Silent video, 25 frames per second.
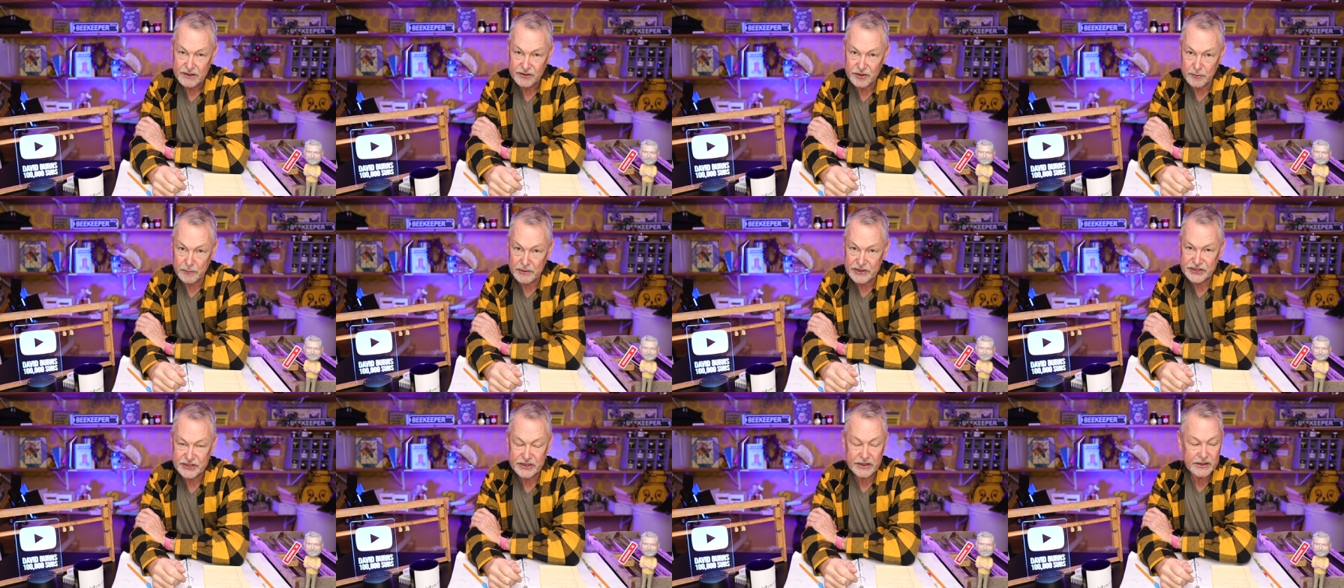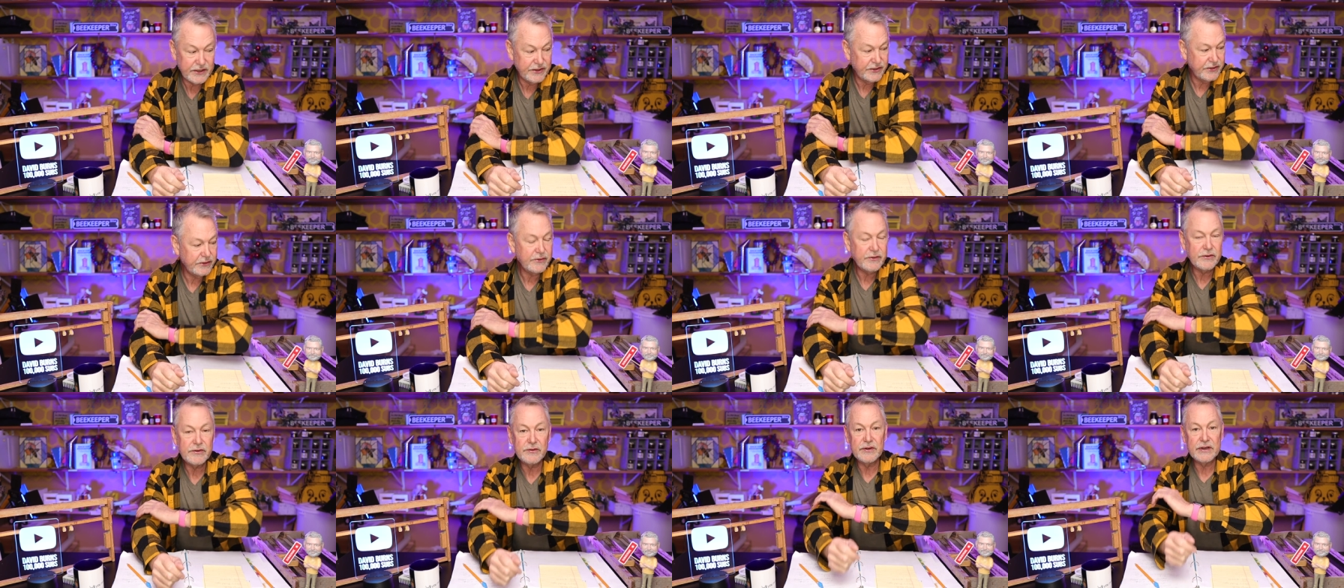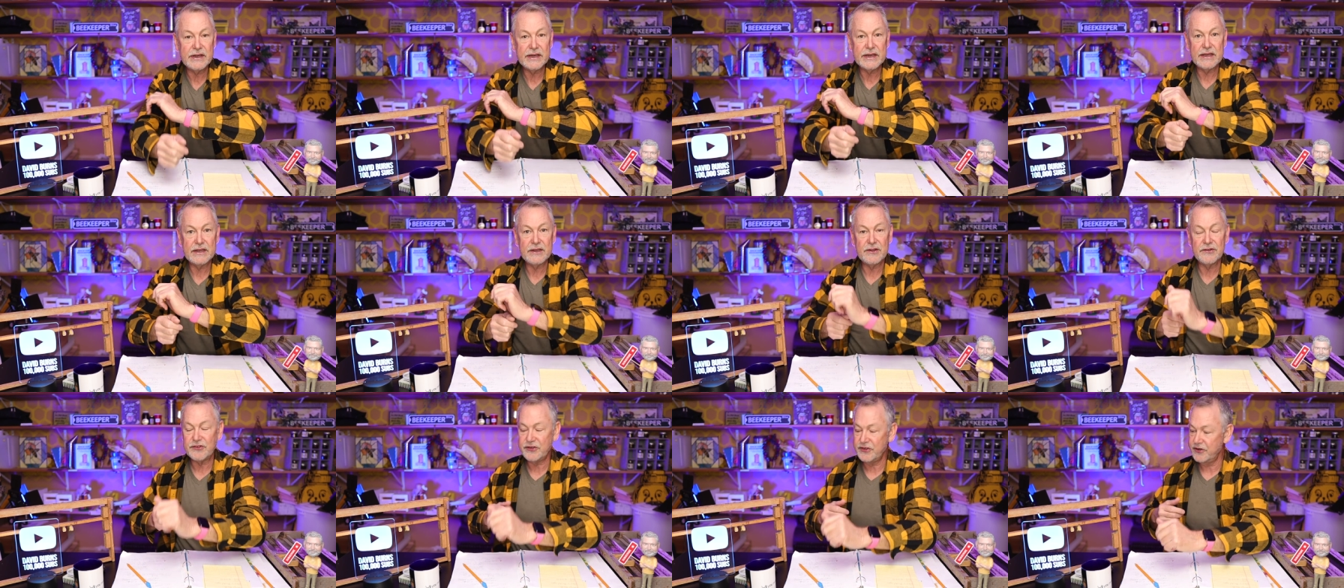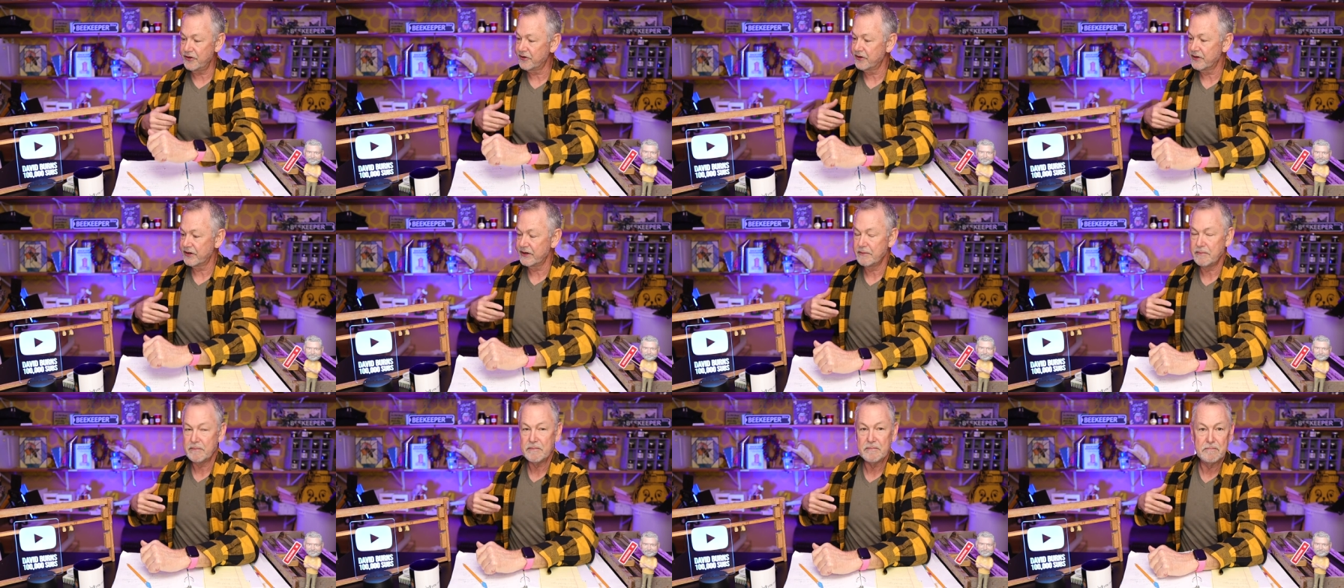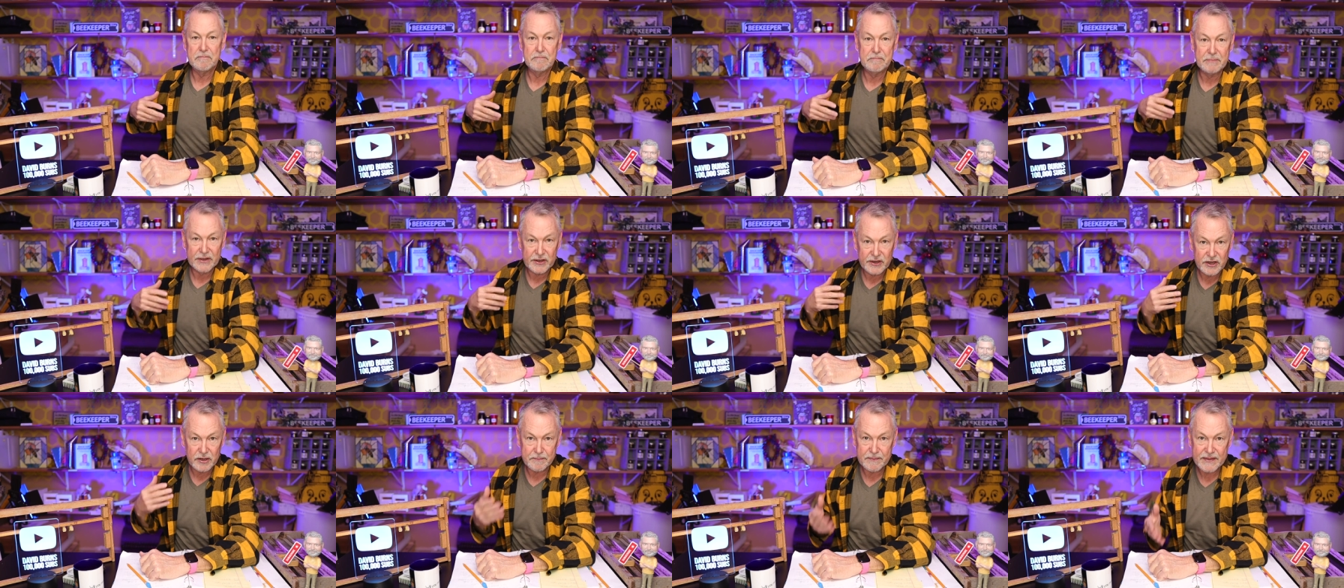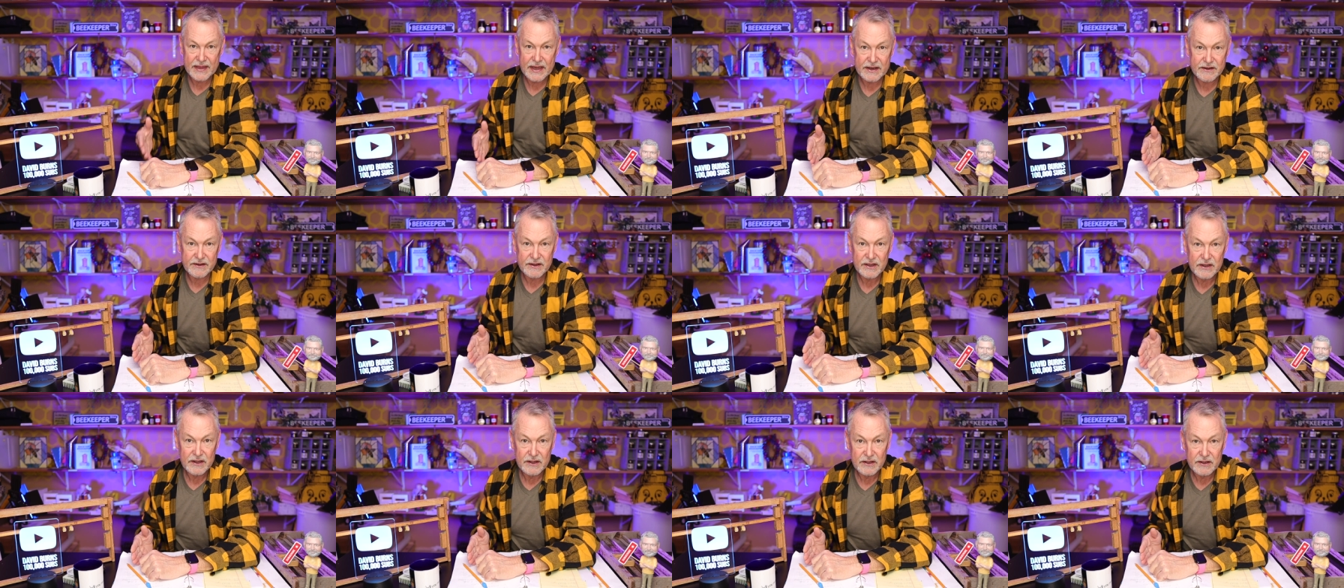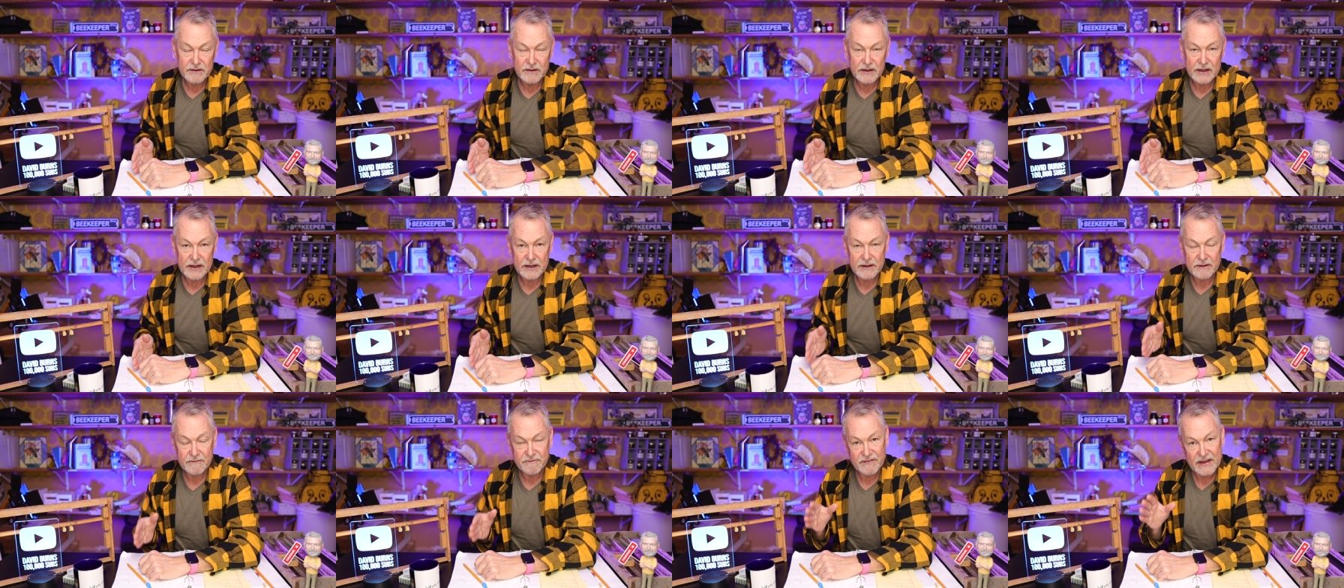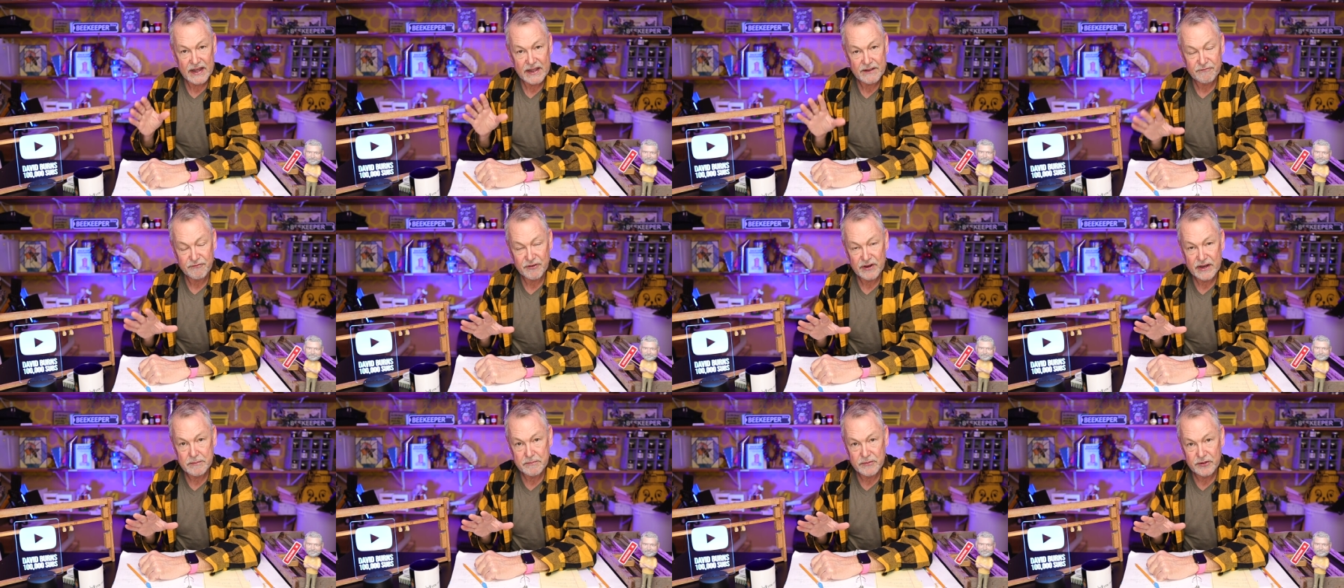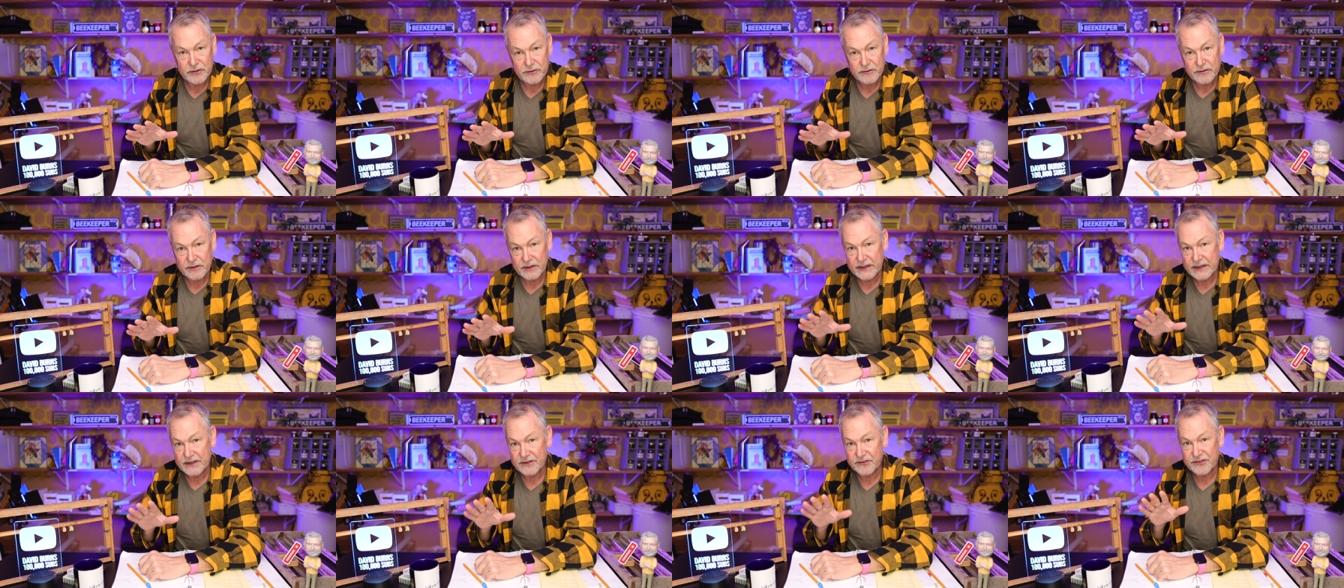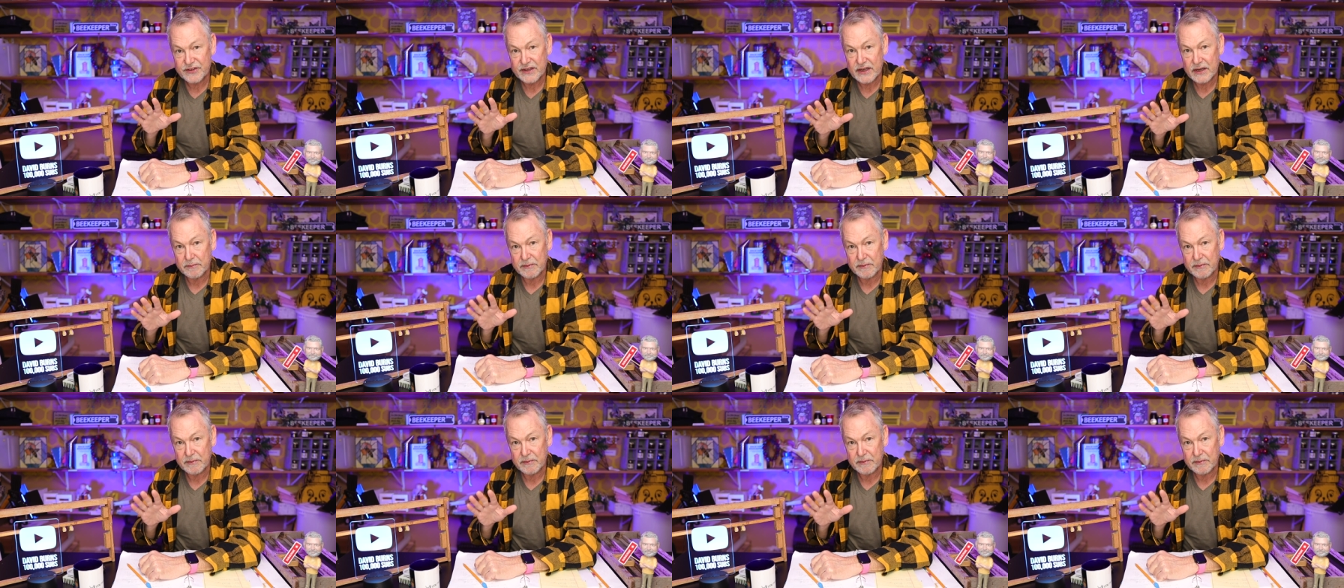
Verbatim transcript: So what you're gonna do is you're gonna build up that uh, five frame nucleus.